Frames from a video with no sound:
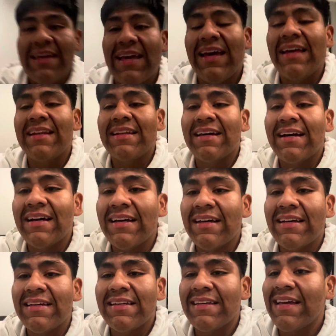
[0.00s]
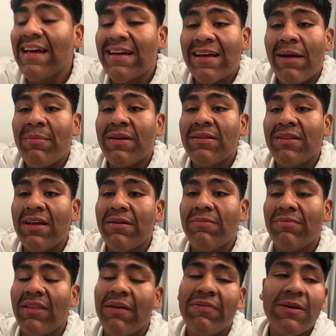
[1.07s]
And, uh, yeah, I mean, lo
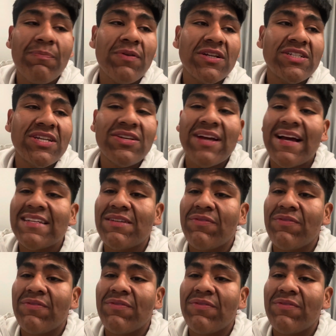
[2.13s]
love and appreciate you guys.